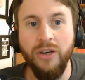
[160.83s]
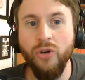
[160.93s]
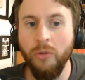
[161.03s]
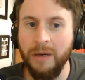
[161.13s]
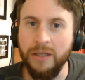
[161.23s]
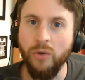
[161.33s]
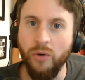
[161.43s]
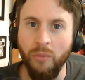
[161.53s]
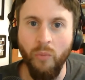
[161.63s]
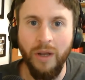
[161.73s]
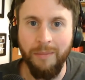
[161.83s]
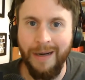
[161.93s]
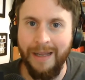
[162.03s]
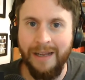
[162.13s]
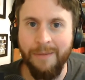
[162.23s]
normally all on one
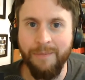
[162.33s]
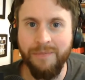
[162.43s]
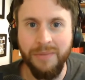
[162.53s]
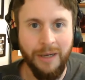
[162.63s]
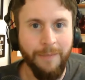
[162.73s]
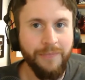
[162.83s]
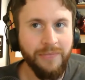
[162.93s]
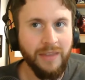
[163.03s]
planet, but